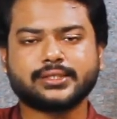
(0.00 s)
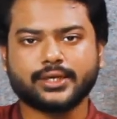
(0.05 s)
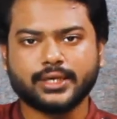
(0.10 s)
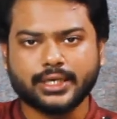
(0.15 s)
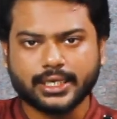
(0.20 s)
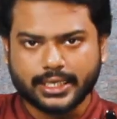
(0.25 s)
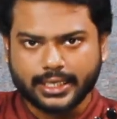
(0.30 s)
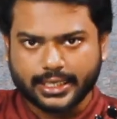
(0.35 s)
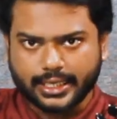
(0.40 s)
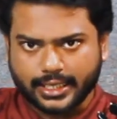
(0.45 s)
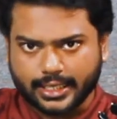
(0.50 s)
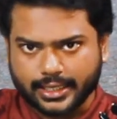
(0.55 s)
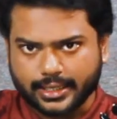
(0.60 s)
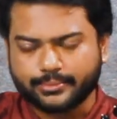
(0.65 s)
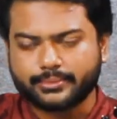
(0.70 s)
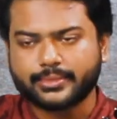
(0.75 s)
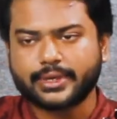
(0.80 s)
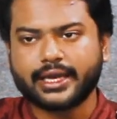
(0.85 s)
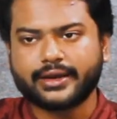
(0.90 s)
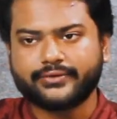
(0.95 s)
So
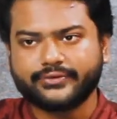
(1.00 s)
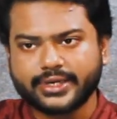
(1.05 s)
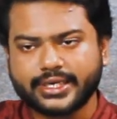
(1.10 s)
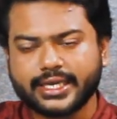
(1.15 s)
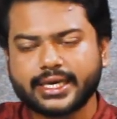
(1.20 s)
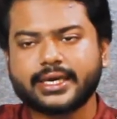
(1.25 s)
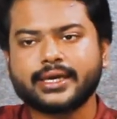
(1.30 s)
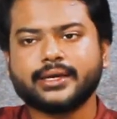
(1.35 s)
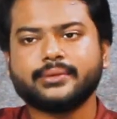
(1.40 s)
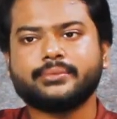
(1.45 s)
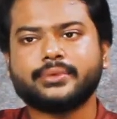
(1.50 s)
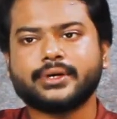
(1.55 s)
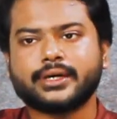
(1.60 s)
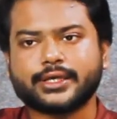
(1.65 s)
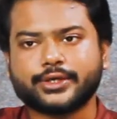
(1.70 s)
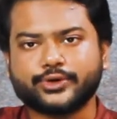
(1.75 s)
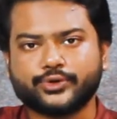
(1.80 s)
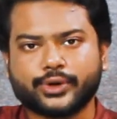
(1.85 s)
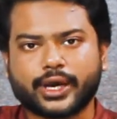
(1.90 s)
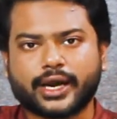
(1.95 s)
every day
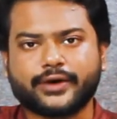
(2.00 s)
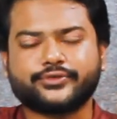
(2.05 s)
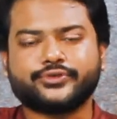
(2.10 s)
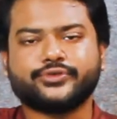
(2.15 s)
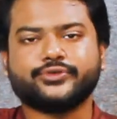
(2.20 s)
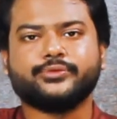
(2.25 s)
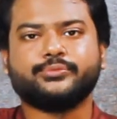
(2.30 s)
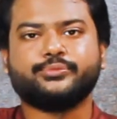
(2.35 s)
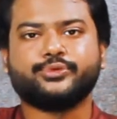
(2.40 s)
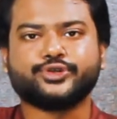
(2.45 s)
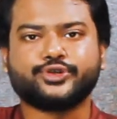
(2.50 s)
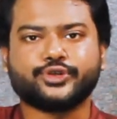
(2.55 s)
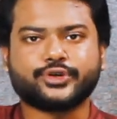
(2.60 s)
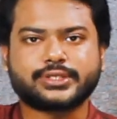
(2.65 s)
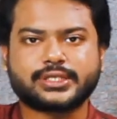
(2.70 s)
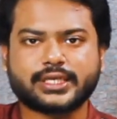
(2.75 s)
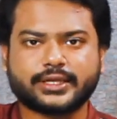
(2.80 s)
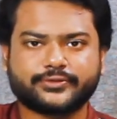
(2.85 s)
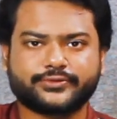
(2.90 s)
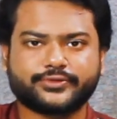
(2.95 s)
you have to push
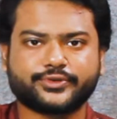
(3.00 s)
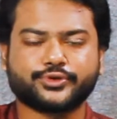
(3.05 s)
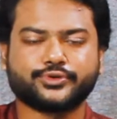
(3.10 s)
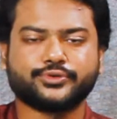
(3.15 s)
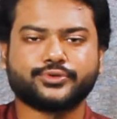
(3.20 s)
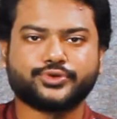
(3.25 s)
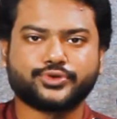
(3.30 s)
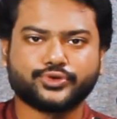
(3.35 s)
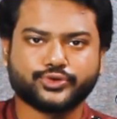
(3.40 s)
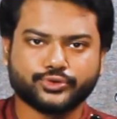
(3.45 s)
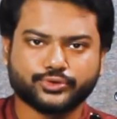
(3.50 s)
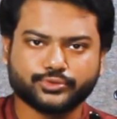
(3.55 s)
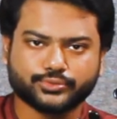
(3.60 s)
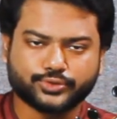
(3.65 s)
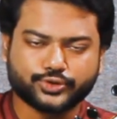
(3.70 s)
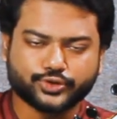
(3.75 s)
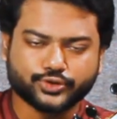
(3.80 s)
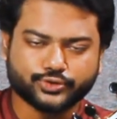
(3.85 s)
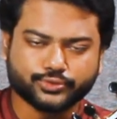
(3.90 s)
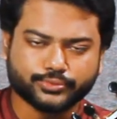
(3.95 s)
yourself to
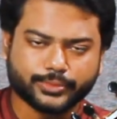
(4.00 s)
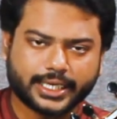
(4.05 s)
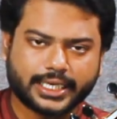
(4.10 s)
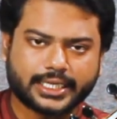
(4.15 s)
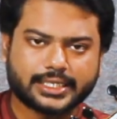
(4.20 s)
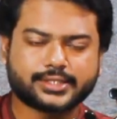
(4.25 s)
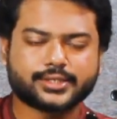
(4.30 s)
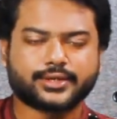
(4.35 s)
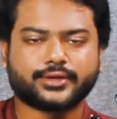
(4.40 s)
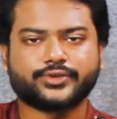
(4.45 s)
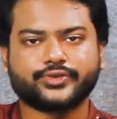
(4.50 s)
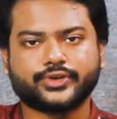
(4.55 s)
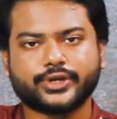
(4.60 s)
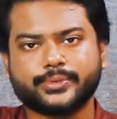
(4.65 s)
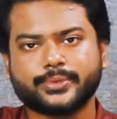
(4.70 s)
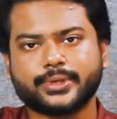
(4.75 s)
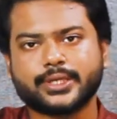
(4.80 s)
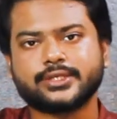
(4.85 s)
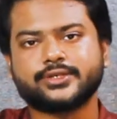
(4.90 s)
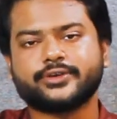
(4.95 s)
2 minutes or
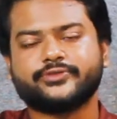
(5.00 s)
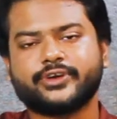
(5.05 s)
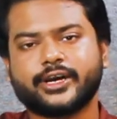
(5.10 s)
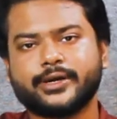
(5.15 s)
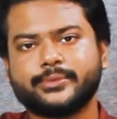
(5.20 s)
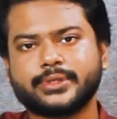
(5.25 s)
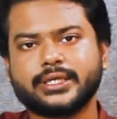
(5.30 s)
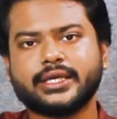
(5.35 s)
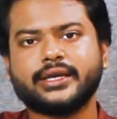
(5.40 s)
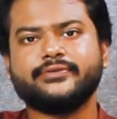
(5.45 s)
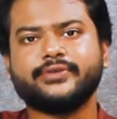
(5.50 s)
3 minutes or 5 minutes.